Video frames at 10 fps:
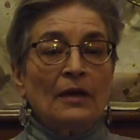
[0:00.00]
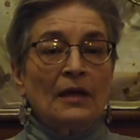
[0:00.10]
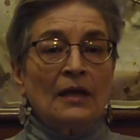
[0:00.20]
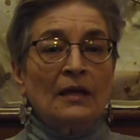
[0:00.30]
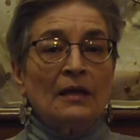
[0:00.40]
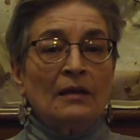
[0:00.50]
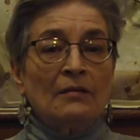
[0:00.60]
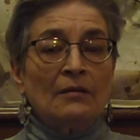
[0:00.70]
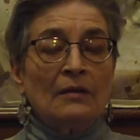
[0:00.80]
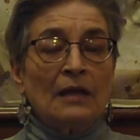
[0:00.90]
in the
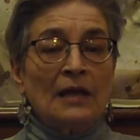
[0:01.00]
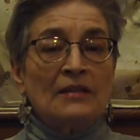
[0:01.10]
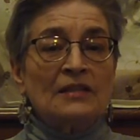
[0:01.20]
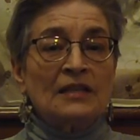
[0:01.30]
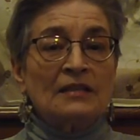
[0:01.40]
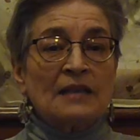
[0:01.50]
Hastings